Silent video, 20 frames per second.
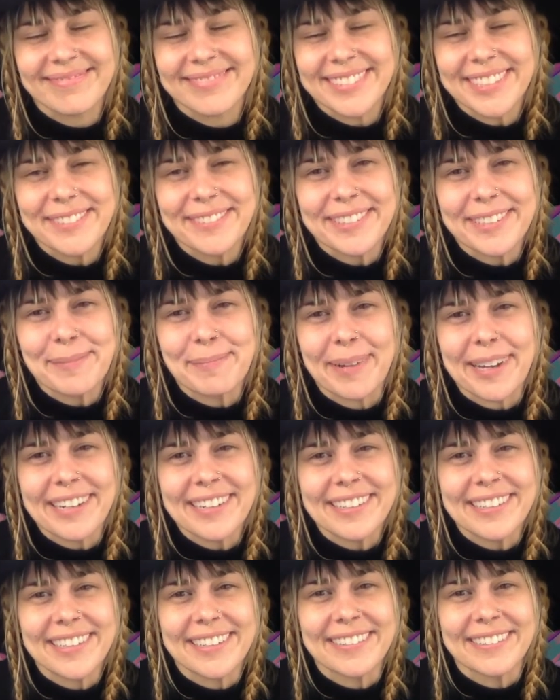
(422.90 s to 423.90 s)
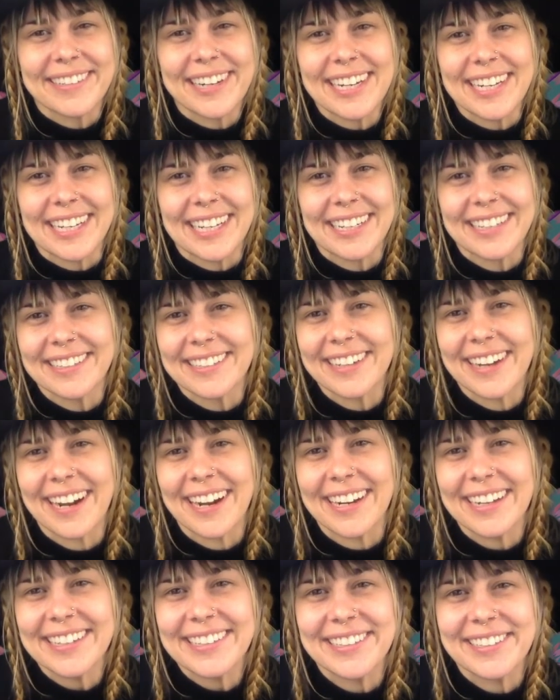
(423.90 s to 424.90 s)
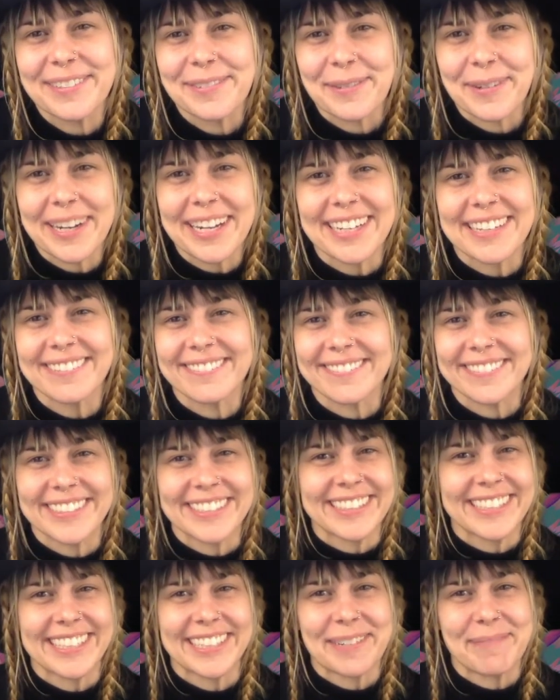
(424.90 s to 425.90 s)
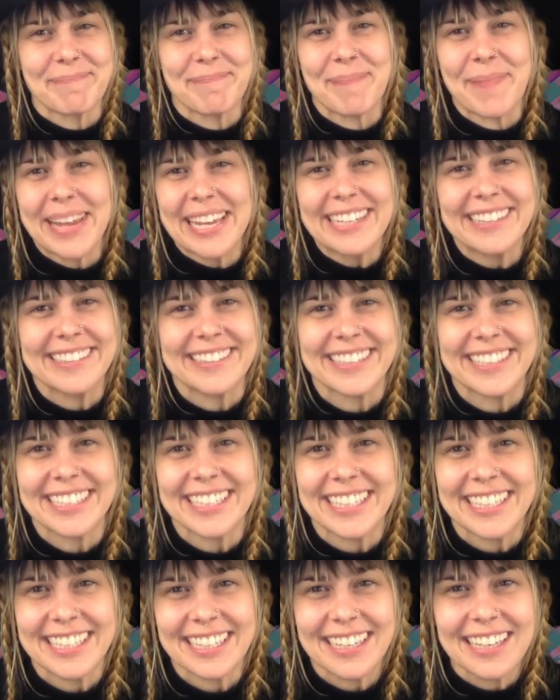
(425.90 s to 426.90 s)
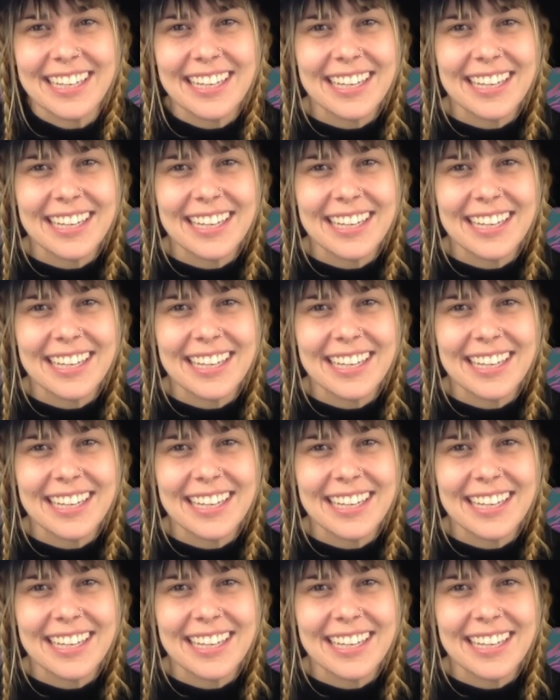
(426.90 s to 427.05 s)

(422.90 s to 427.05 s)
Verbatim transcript: You feel better already. You're on your way to feeling amazing.